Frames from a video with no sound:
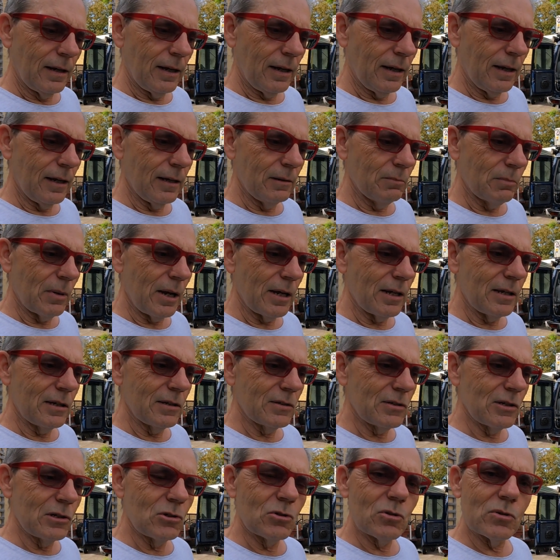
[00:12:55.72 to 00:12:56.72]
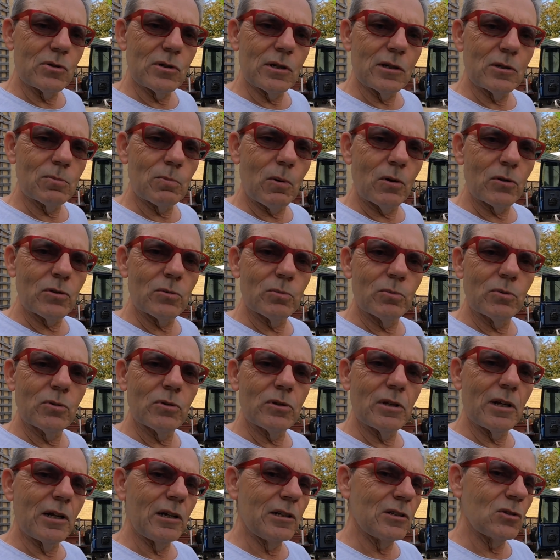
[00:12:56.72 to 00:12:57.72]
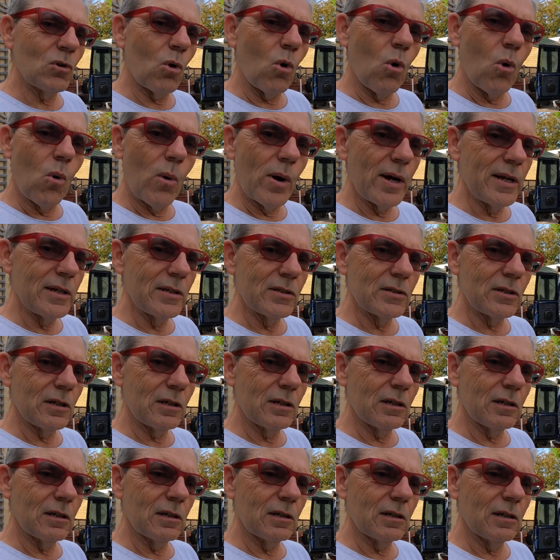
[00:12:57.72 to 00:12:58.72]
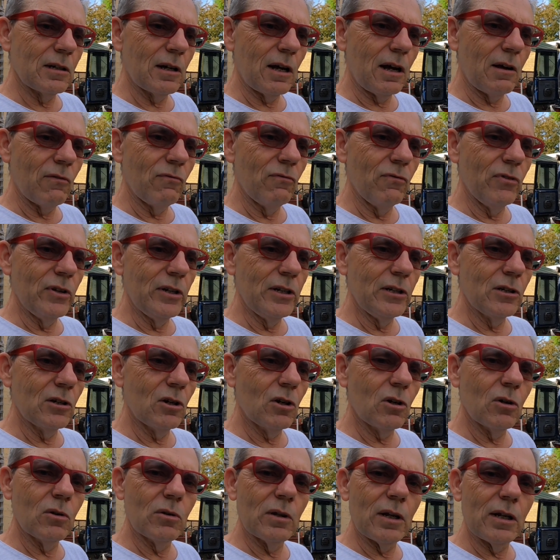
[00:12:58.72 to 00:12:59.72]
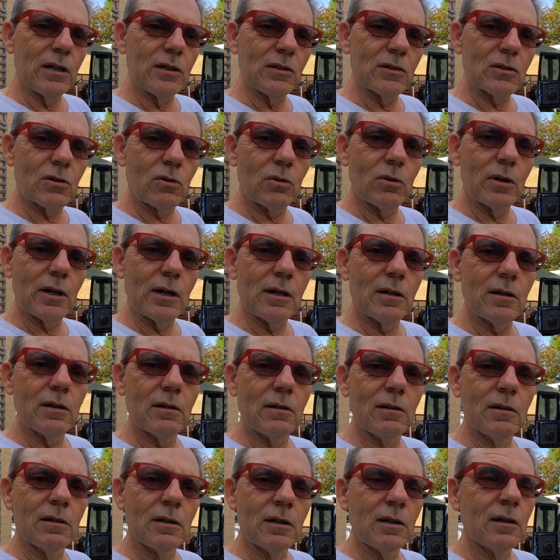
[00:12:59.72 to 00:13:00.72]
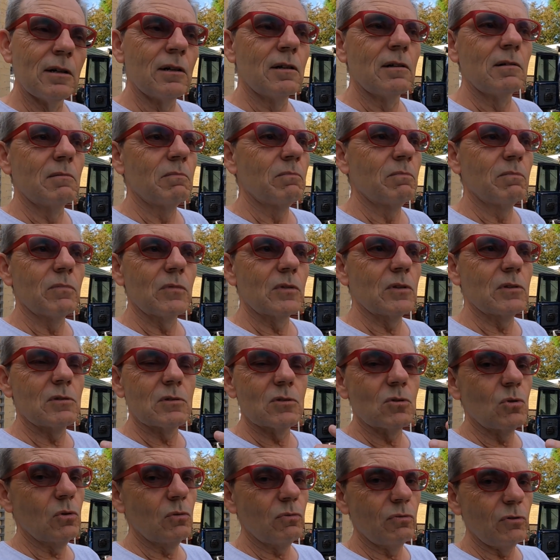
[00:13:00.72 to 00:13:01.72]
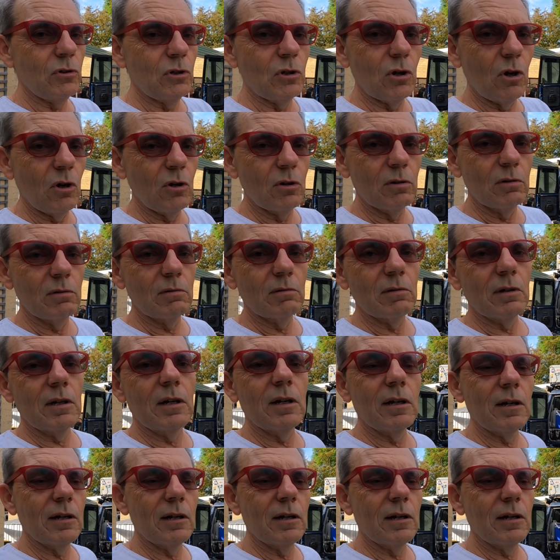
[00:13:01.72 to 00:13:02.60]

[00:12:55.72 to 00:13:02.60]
and make it as interesting as possible. There is always a video that is created, good for your own